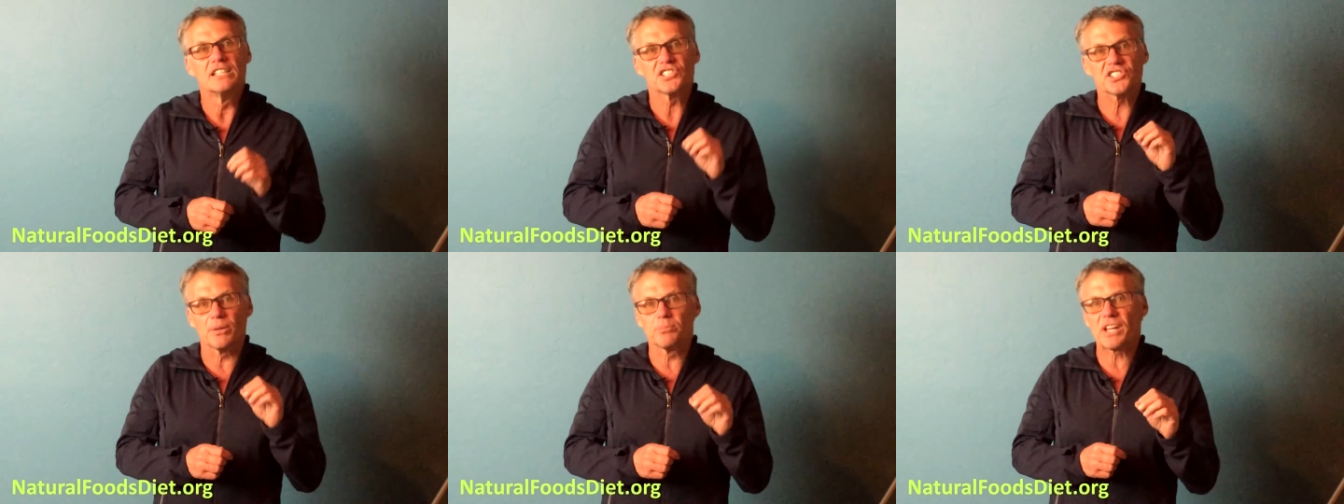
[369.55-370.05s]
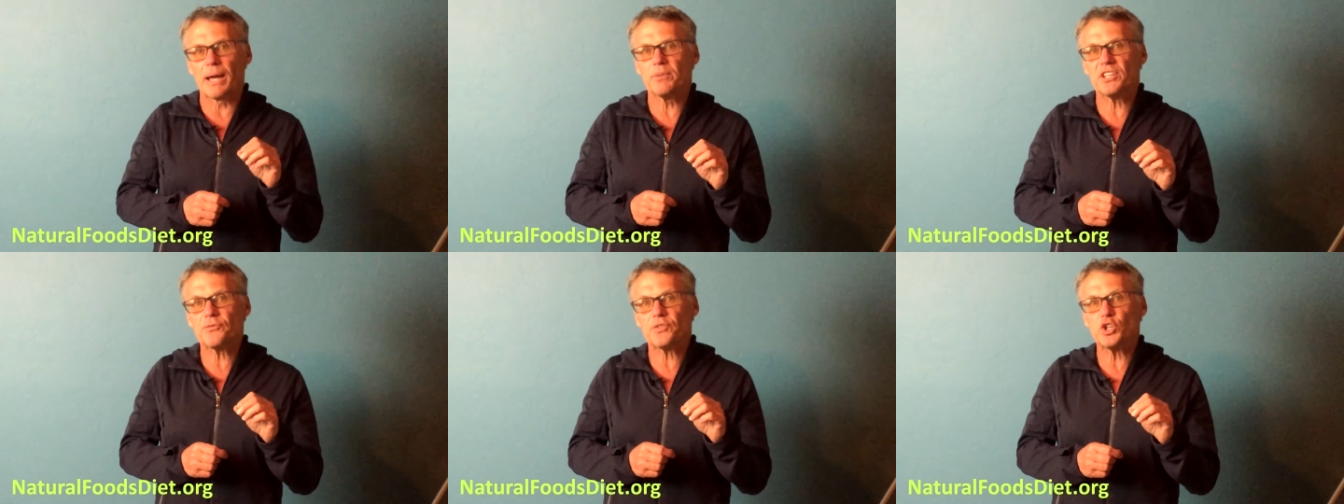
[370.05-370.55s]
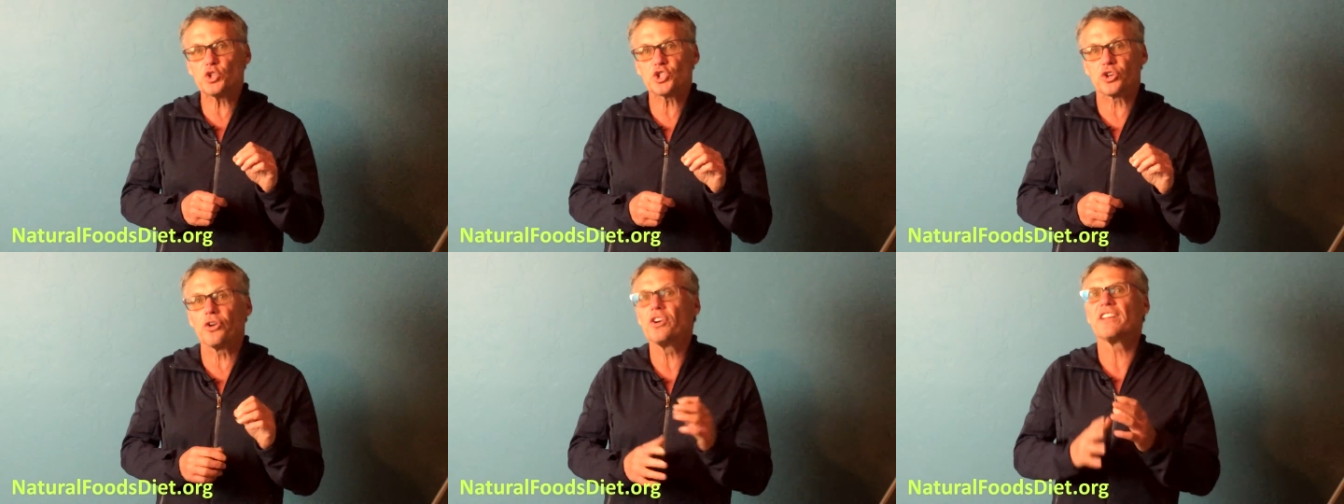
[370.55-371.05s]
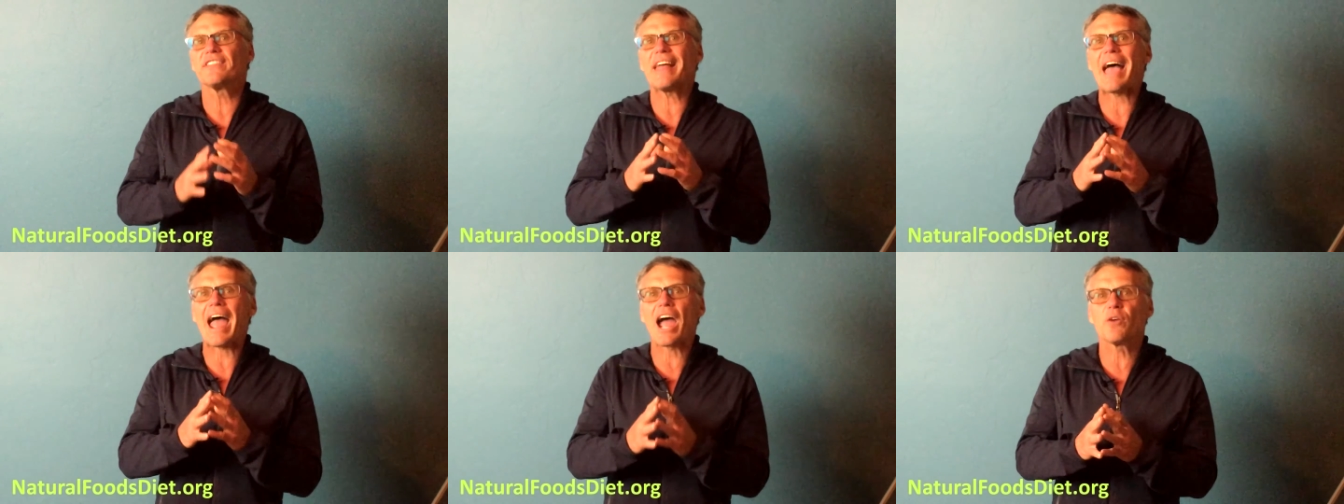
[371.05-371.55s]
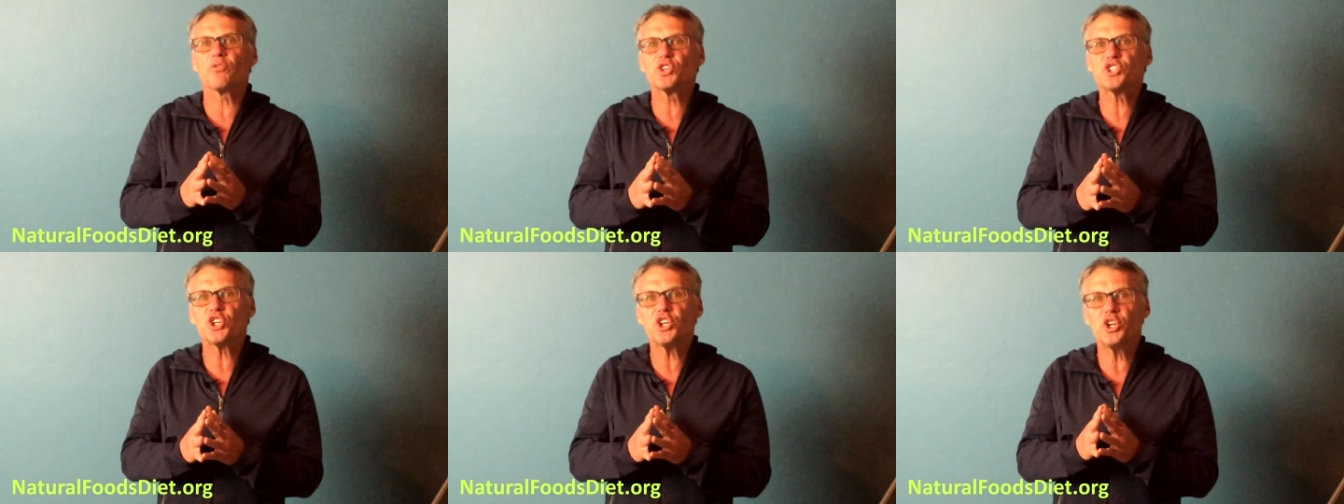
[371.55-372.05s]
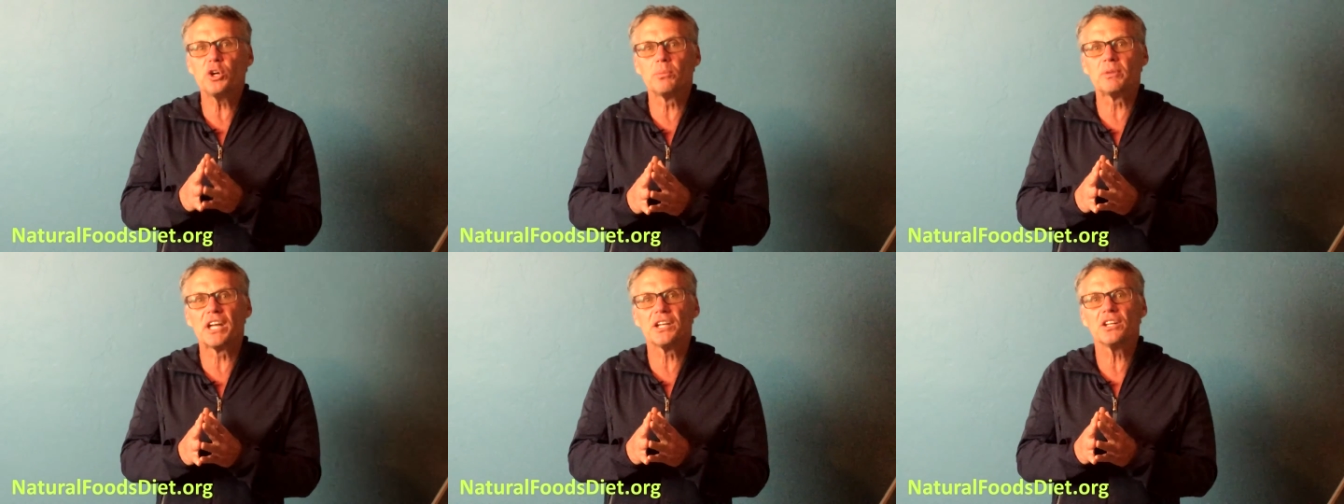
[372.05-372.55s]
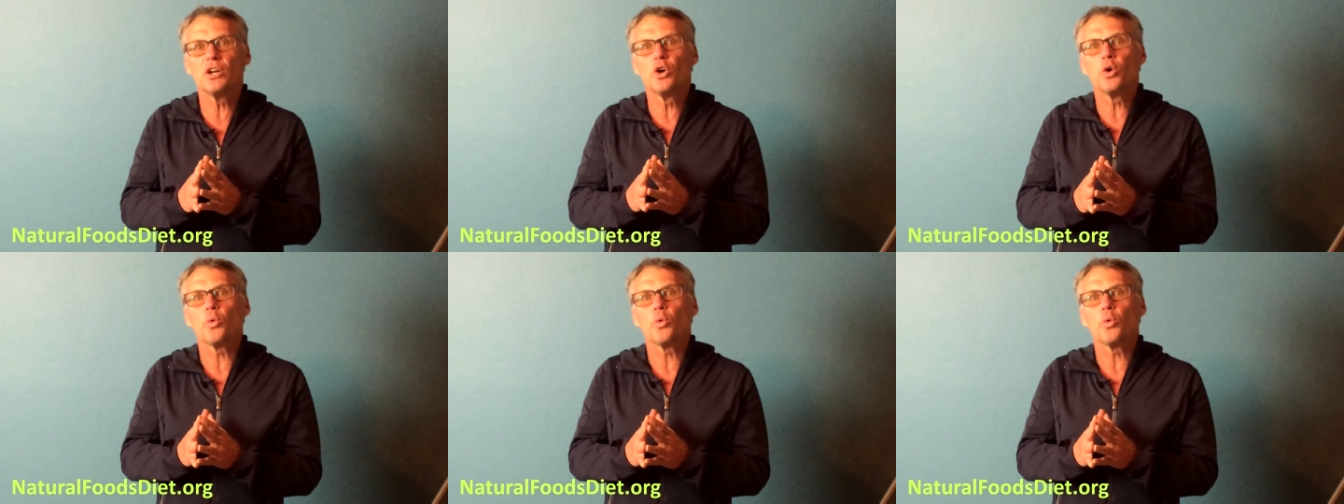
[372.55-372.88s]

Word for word: Sometime in the future, the average human